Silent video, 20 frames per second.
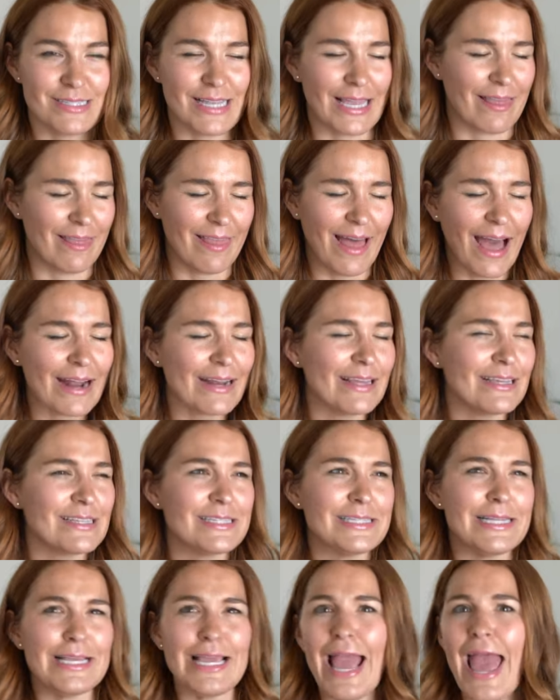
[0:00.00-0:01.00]
Like that
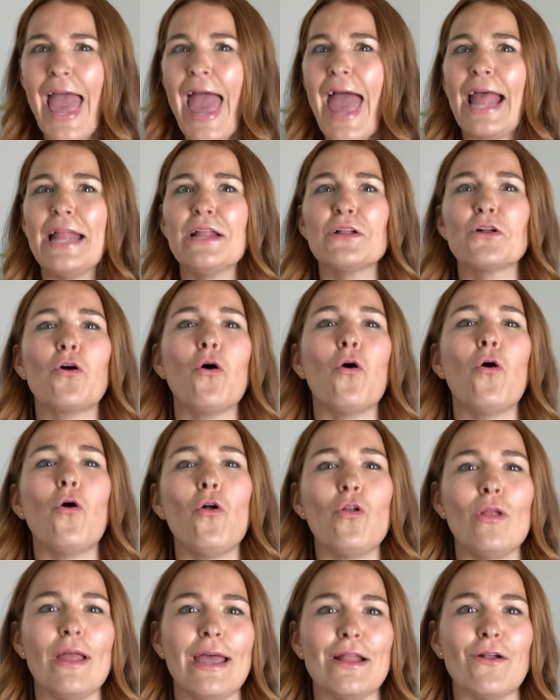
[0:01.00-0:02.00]
is the end
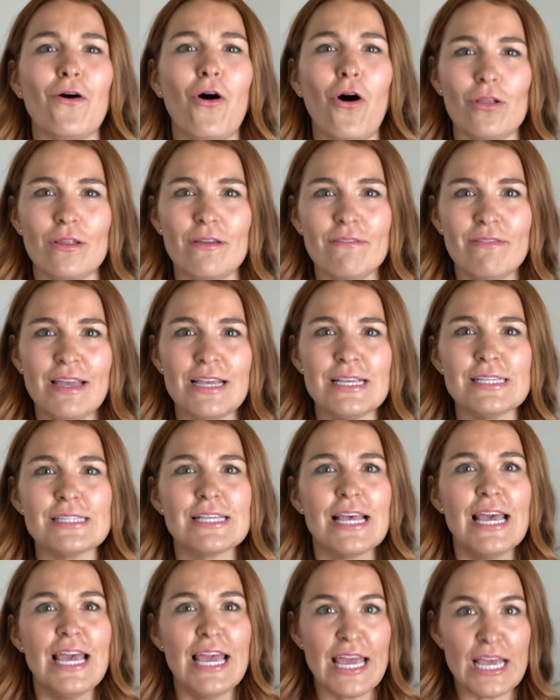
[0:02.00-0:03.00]
goal in all of
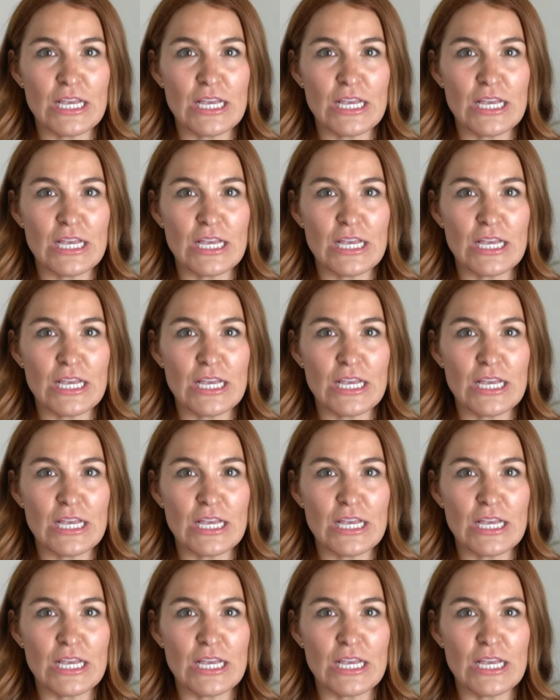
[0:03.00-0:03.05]
this